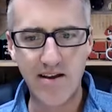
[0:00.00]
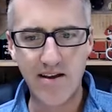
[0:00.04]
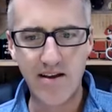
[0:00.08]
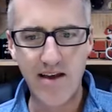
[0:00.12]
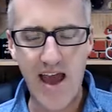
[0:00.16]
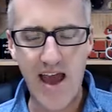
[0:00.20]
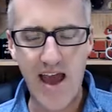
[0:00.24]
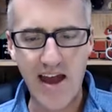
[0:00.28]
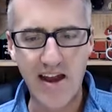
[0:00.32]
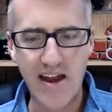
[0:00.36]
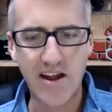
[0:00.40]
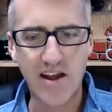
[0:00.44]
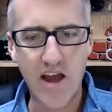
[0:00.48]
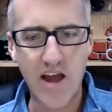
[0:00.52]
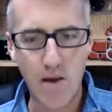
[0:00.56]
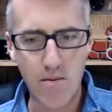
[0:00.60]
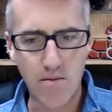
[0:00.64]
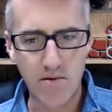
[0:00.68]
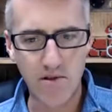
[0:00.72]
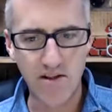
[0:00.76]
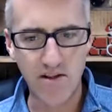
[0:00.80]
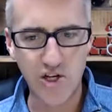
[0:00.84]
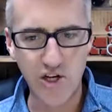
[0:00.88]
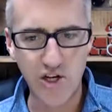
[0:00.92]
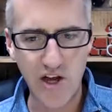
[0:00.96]
had a
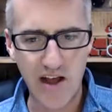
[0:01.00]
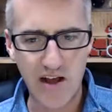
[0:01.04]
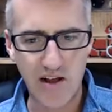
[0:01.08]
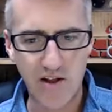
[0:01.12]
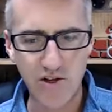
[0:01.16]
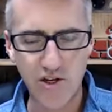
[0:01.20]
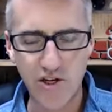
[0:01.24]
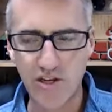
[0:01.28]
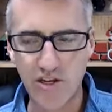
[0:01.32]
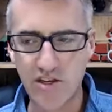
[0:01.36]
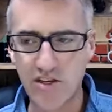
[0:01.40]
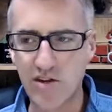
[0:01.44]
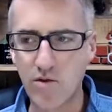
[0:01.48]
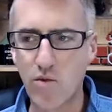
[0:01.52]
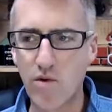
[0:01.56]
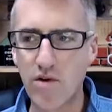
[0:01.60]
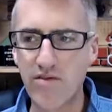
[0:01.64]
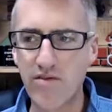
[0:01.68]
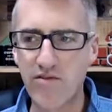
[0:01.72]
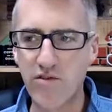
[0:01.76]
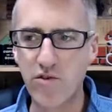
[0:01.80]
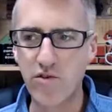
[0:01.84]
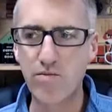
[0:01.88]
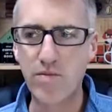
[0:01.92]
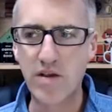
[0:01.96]
couple of challenges, and what have
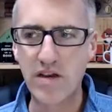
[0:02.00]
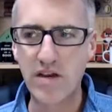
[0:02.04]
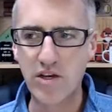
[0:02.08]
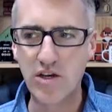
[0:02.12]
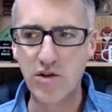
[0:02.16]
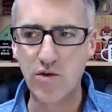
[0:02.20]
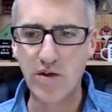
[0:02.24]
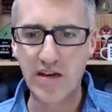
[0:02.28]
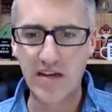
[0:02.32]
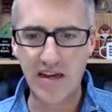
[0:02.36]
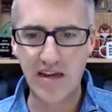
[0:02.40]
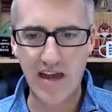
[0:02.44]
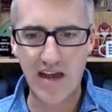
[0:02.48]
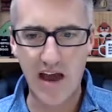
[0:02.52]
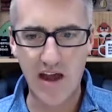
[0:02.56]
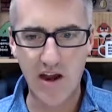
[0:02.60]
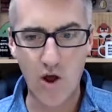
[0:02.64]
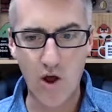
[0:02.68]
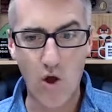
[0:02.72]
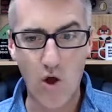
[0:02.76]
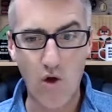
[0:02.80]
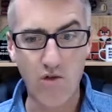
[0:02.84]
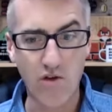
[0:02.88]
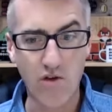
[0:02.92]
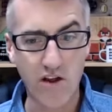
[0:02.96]
you been doing to kind of
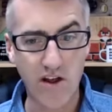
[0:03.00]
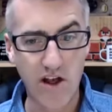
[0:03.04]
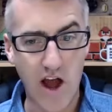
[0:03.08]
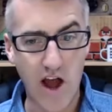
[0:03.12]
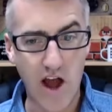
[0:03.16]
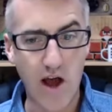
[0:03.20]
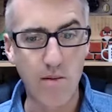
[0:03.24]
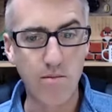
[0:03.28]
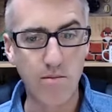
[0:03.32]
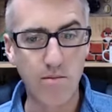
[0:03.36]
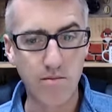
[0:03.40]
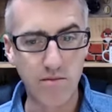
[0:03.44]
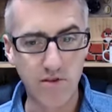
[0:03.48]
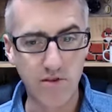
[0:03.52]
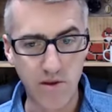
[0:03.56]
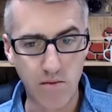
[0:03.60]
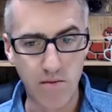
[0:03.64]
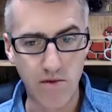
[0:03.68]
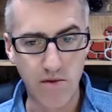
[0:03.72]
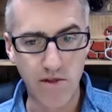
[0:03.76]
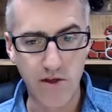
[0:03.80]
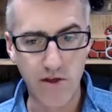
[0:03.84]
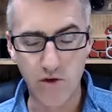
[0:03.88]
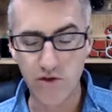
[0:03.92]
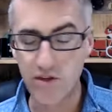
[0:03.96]
overcome some
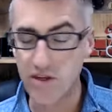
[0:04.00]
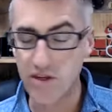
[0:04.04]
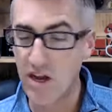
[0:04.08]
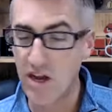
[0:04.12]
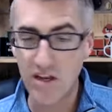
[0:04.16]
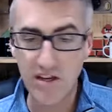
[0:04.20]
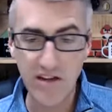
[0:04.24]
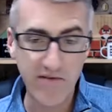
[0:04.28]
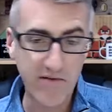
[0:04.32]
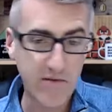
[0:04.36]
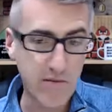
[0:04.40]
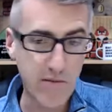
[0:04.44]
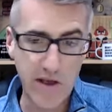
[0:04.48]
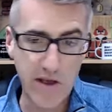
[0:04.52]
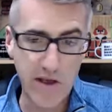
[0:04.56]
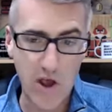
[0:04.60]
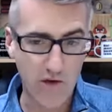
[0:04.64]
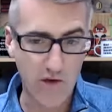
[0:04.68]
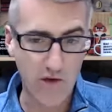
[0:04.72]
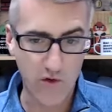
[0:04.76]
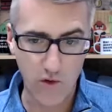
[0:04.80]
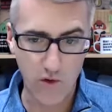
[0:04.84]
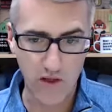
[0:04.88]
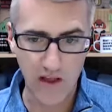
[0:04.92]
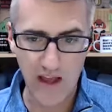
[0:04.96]
of those? And it doesn't have to be
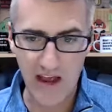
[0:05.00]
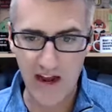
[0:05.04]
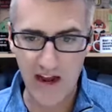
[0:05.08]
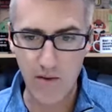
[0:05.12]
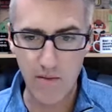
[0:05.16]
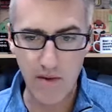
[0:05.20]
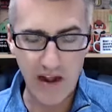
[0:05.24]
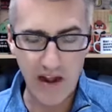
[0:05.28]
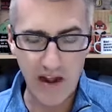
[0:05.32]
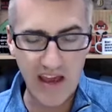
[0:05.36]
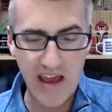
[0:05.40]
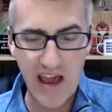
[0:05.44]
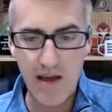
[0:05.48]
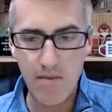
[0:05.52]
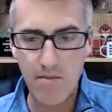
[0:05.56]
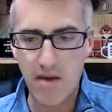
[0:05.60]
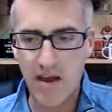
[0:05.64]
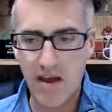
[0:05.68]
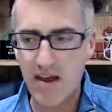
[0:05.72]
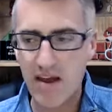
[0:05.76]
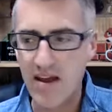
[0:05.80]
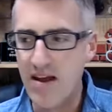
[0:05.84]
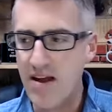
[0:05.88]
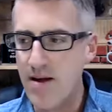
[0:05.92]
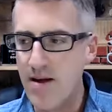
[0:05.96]
COVID related, but it can
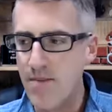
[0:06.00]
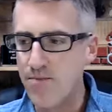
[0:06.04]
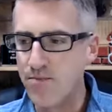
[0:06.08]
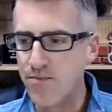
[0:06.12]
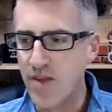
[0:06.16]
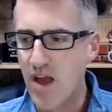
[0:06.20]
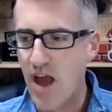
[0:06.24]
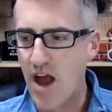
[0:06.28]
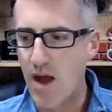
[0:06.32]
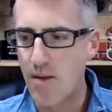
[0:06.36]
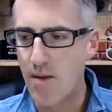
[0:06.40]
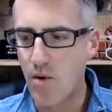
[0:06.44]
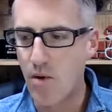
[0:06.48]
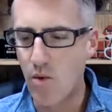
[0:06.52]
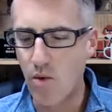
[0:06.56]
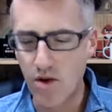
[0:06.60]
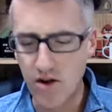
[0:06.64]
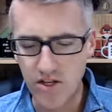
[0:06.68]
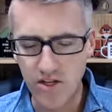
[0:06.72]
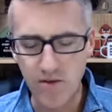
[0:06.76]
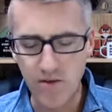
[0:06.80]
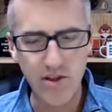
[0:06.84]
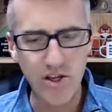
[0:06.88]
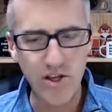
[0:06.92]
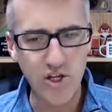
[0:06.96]
be. But what are
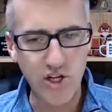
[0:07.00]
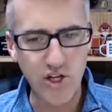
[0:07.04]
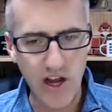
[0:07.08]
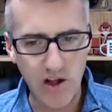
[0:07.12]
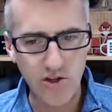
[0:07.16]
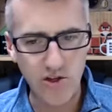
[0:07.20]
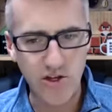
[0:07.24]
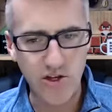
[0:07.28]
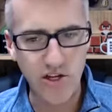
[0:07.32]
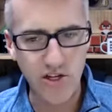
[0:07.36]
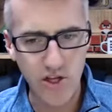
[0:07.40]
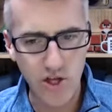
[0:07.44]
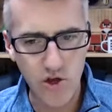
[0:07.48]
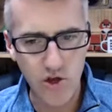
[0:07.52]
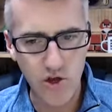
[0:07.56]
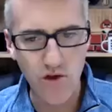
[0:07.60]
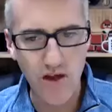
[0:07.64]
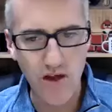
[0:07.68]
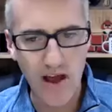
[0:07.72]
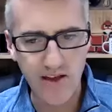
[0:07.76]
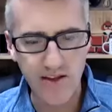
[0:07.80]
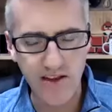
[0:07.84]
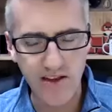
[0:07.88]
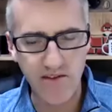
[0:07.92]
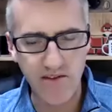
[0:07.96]
some of the challenges that you
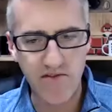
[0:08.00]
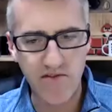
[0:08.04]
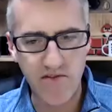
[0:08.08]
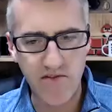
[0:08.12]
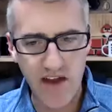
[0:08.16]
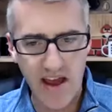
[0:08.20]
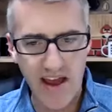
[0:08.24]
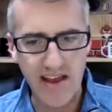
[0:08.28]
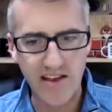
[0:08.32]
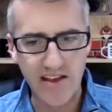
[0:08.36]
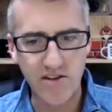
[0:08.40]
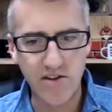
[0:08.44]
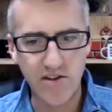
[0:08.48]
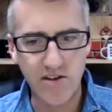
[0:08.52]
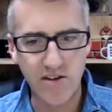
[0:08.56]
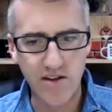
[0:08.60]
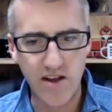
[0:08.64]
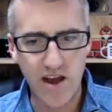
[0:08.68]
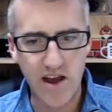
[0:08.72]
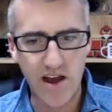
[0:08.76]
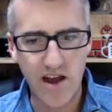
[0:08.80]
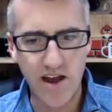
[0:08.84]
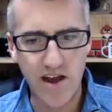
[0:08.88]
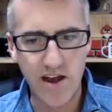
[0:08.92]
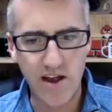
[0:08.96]
guys have faced
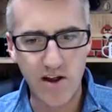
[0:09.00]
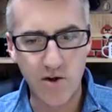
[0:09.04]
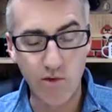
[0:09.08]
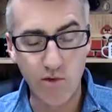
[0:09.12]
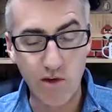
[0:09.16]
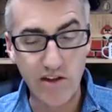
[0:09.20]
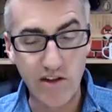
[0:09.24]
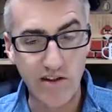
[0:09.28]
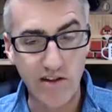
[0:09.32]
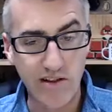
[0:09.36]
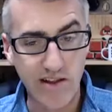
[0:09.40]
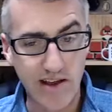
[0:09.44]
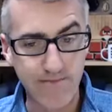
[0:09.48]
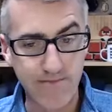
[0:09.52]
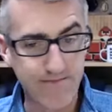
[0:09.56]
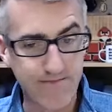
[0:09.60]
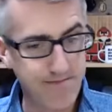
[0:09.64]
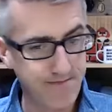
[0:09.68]
recently?